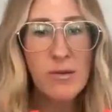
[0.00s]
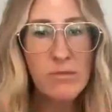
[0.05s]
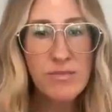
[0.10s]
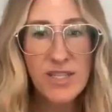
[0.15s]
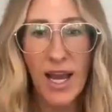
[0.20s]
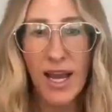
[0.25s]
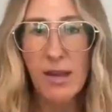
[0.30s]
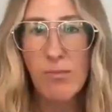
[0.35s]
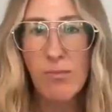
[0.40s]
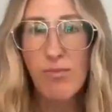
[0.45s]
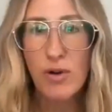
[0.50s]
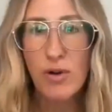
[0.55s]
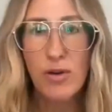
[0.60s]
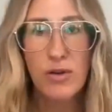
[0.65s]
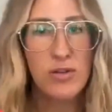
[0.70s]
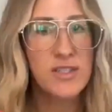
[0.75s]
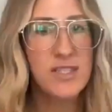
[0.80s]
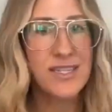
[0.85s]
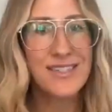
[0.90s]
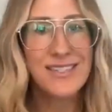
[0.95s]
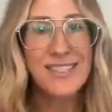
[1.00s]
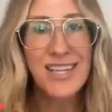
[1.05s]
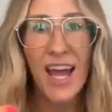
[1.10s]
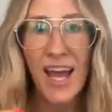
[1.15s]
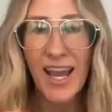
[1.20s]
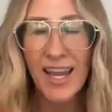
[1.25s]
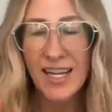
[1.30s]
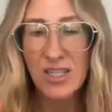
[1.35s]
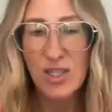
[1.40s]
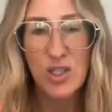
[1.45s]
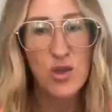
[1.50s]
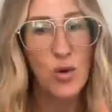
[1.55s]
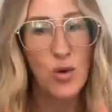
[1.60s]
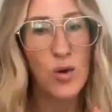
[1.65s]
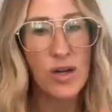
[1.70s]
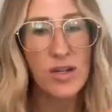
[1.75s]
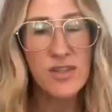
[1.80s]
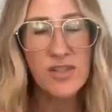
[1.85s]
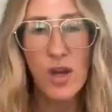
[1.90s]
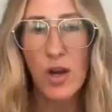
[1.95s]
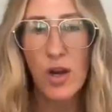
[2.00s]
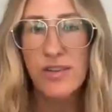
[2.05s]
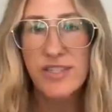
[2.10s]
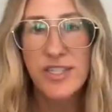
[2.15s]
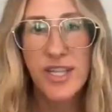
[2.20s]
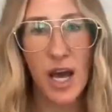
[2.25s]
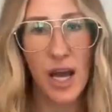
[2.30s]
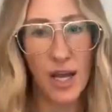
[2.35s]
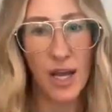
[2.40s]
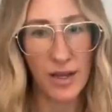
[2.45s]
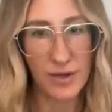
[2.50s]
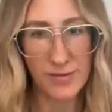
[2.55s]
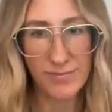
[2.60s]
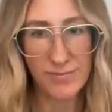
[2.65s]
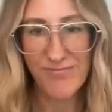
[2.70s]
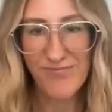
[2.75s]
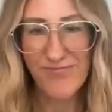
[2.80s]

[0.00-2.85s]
denim diapers and tight shorts are done.